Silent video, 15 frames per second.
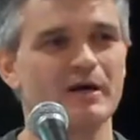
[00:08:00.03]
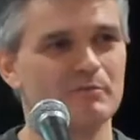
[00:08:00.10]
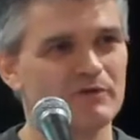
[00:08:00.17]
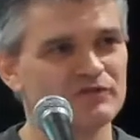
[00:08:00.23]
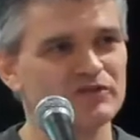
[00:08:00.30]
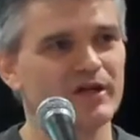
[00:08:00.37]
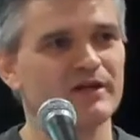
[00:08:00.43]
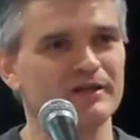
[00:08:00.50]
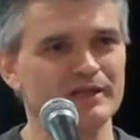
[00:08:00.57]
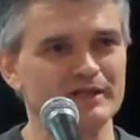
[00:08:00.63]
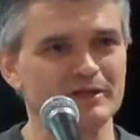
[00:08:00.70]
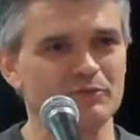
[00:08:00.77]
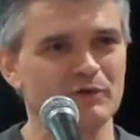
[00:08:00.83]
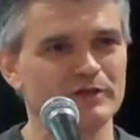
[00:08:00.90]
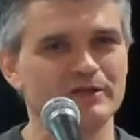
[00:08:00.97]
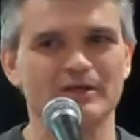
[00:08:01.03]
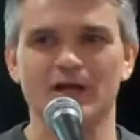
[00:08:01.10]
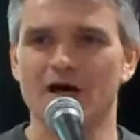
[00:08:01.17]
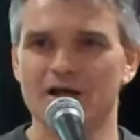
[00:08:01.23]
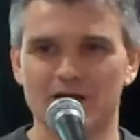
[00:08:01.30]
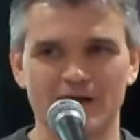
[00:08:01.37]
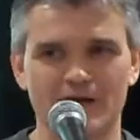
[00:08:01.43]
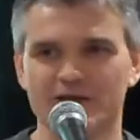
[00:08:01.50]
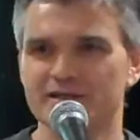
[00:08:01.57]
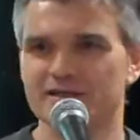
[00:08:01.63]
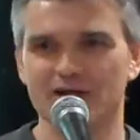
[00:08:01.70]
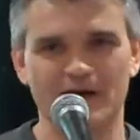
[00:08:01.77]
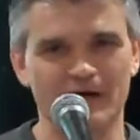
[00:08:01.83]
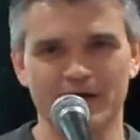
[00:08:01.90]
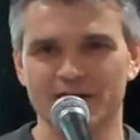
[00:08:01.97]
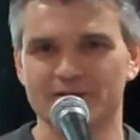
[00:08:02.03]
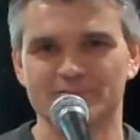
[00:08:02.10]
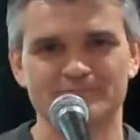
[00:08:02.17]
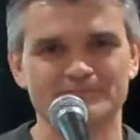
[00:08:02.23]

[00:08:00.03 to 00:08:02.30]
Simon of Cyrene, what an unlucky guy.